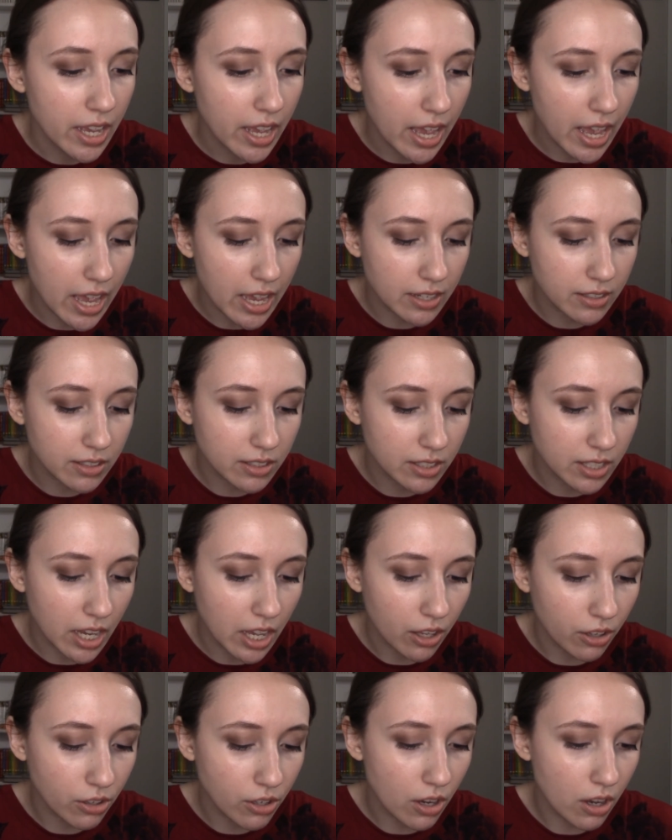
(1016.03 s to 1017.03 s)
and
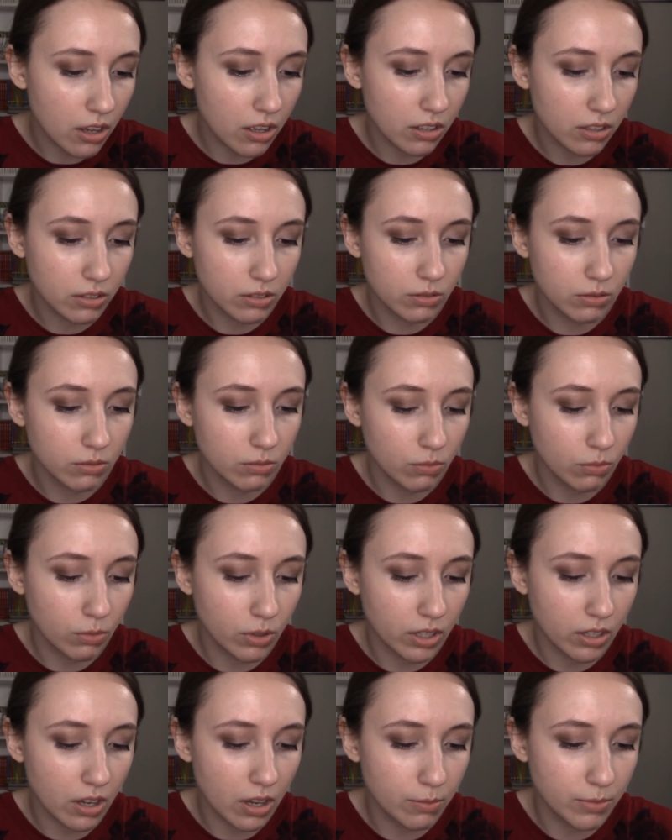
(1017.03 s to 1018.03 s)
tell y'all what
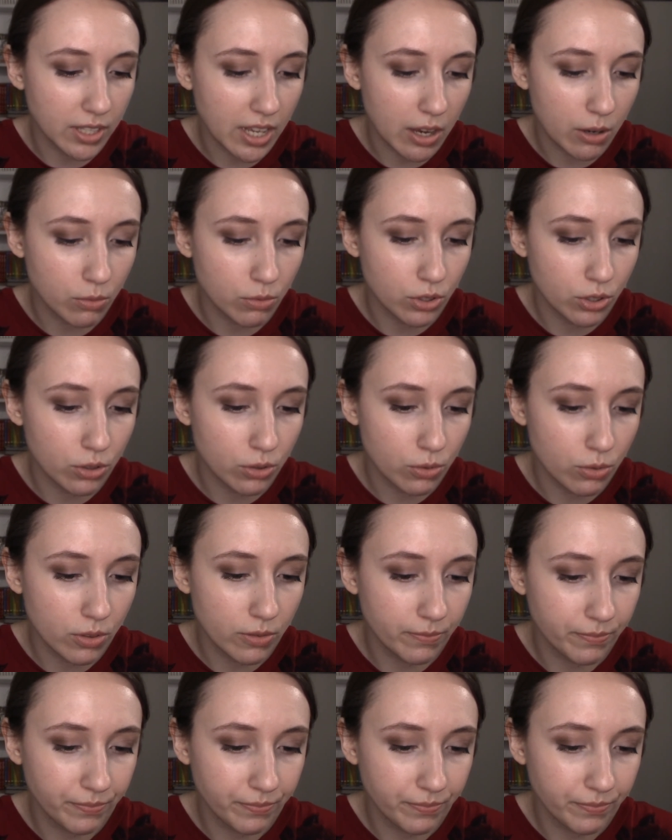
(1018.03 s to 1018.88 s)
it comes out to.